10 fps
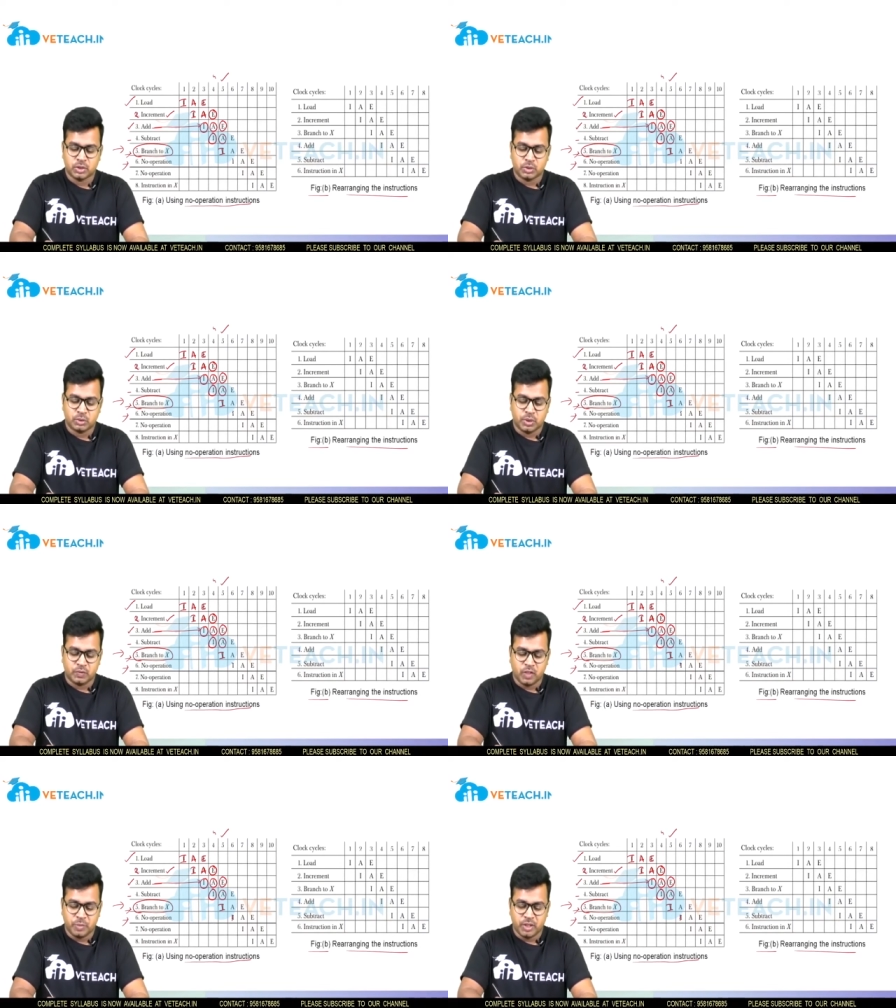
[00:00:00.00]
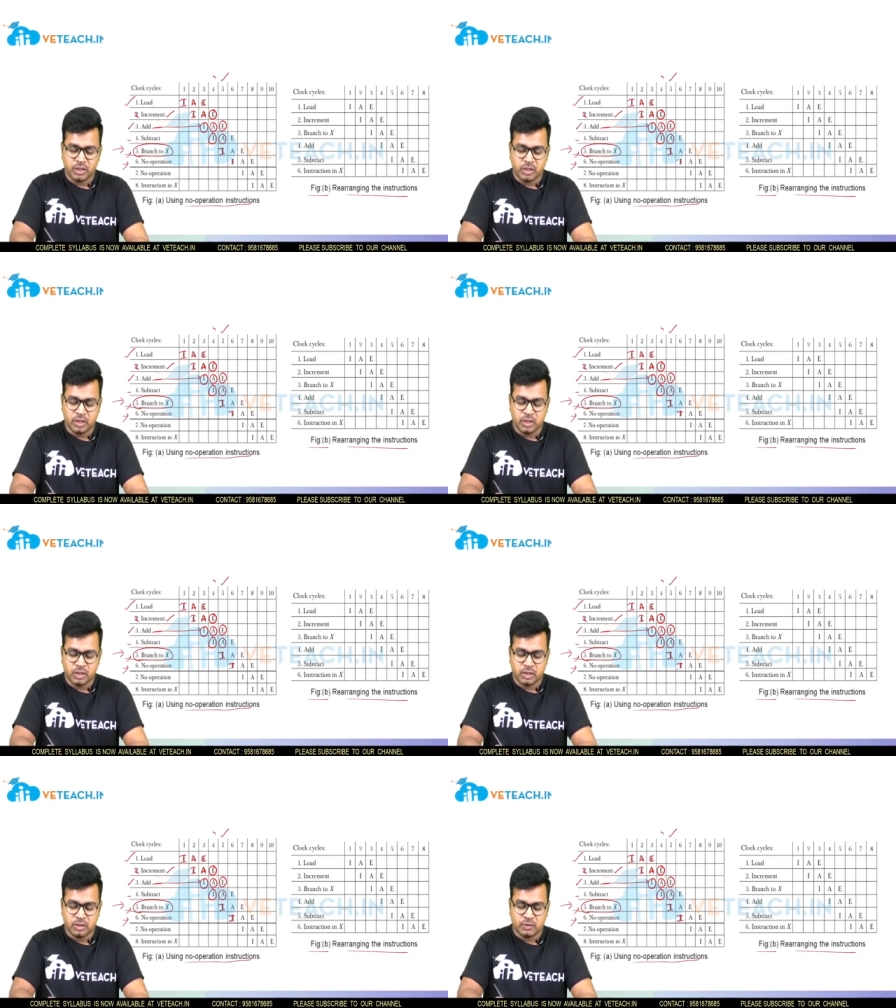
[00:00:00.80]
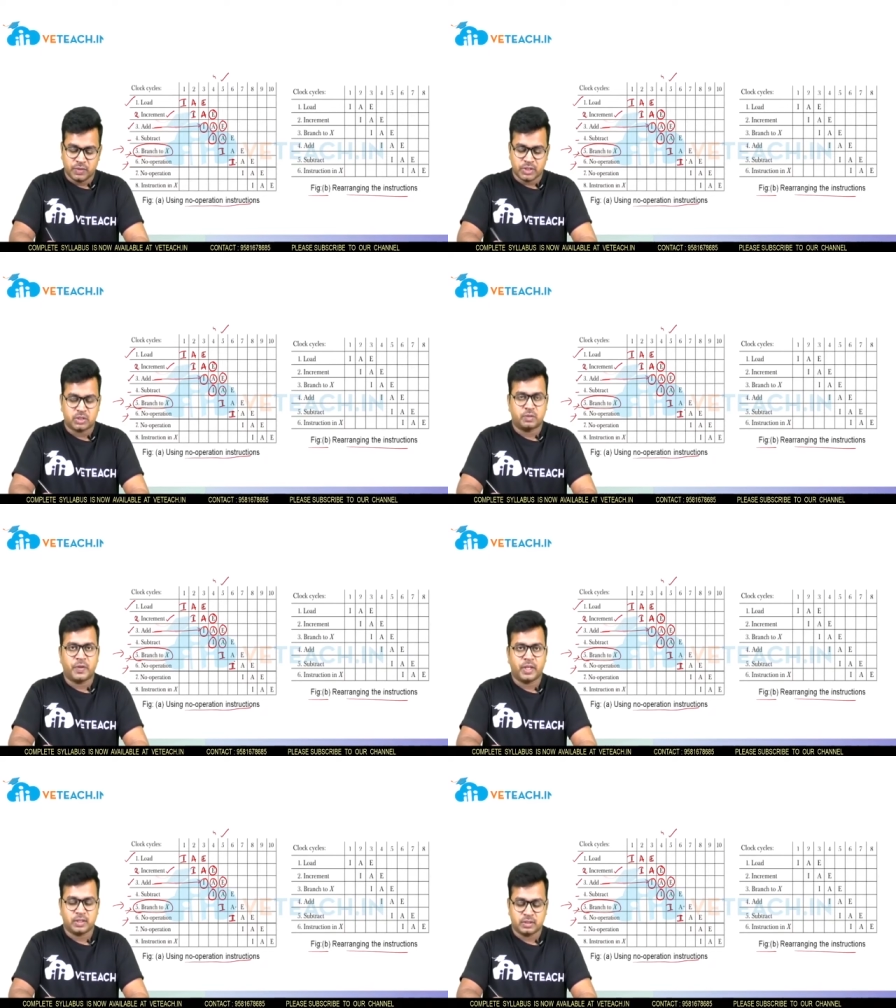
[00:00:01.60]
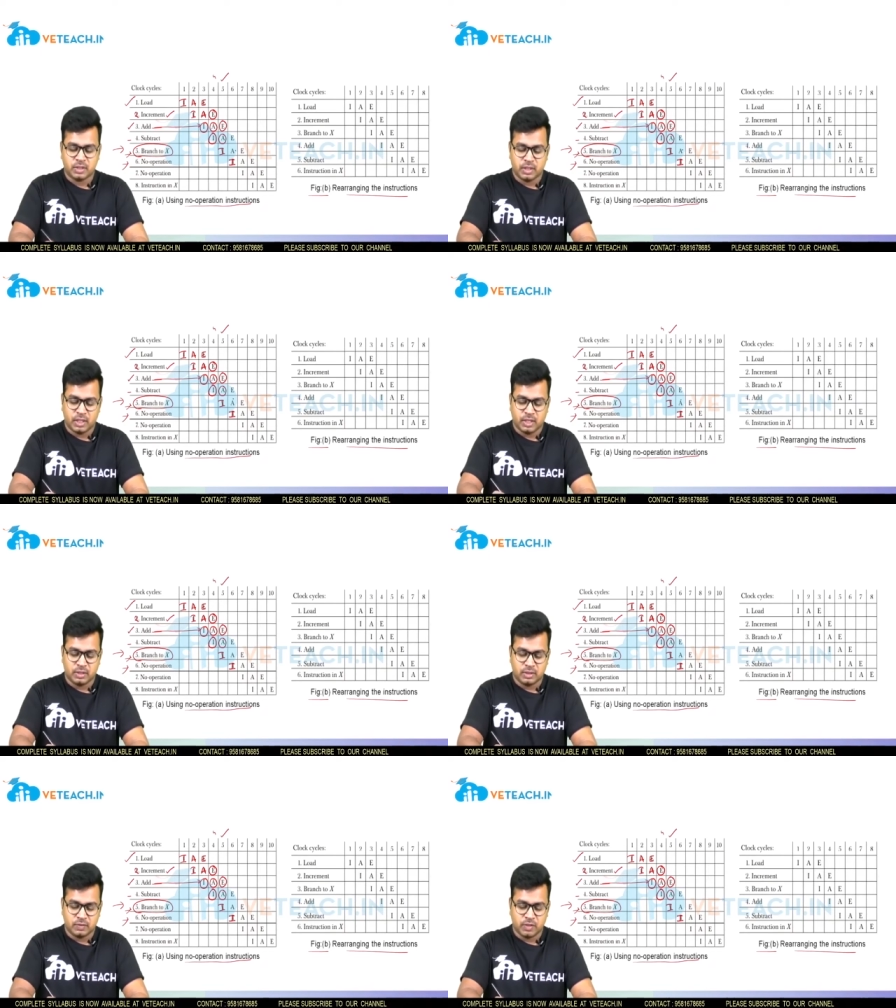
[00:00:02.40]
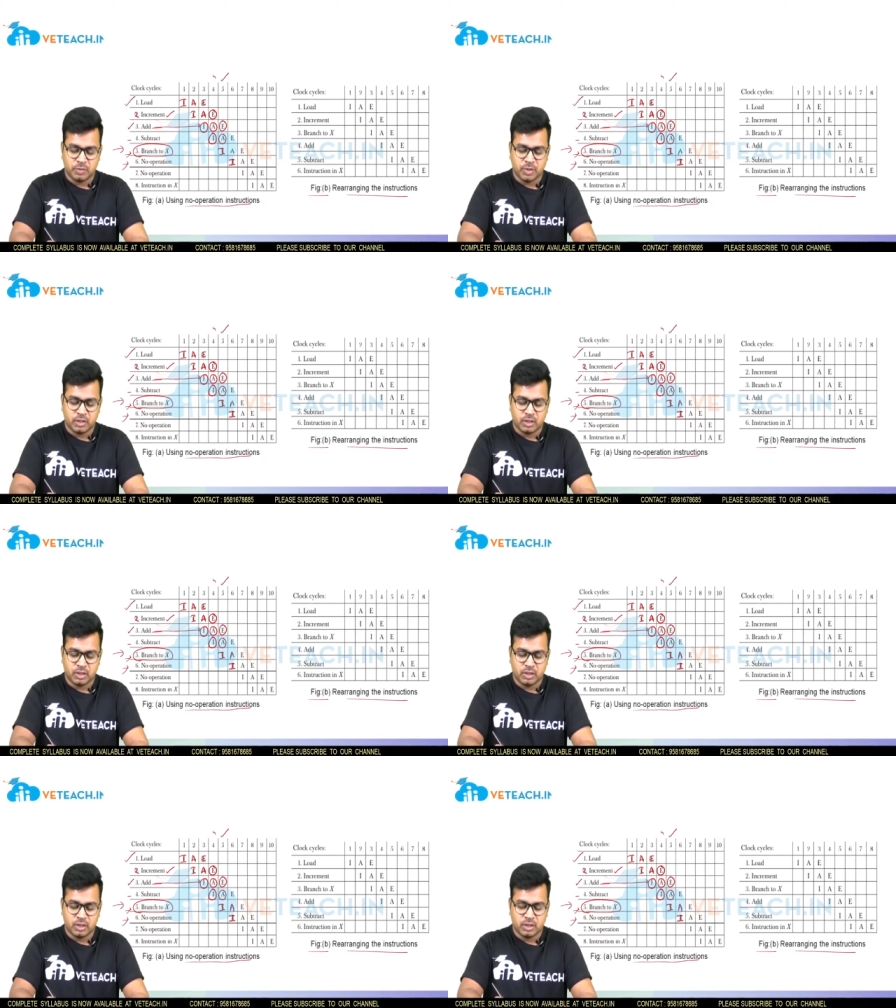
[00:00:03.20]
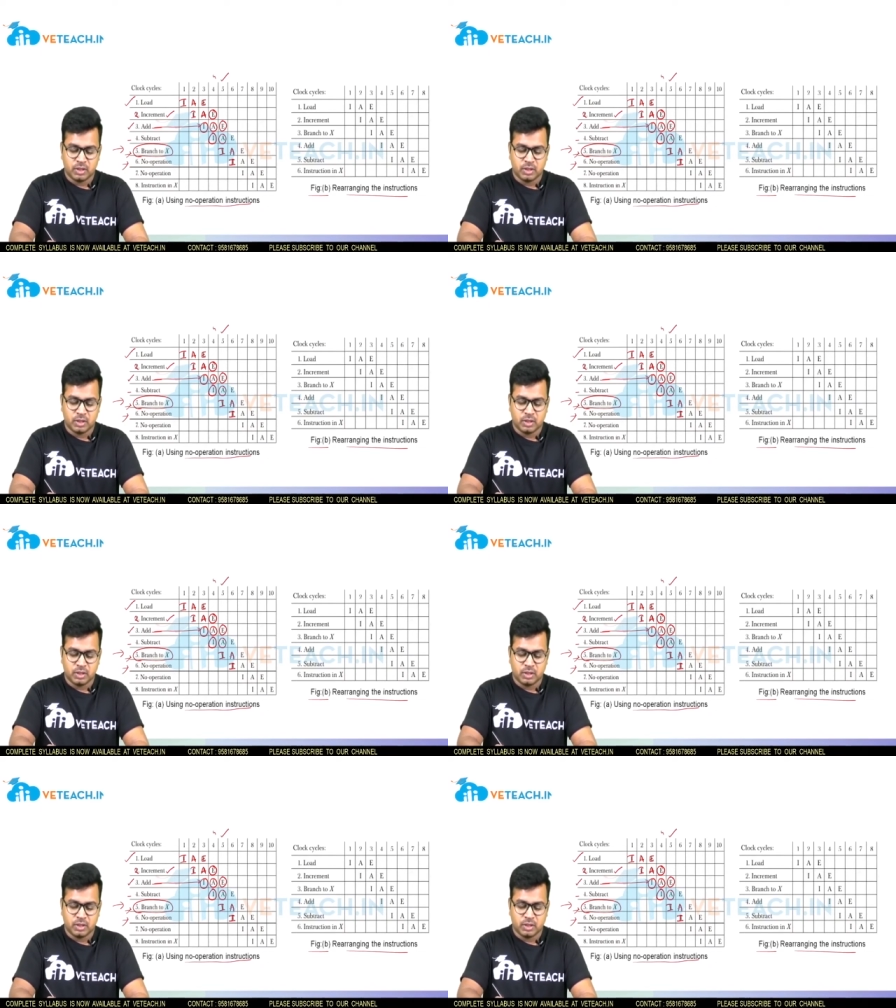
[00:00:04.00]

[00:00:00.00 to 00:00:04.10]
so it will be in the first phase and this will be in the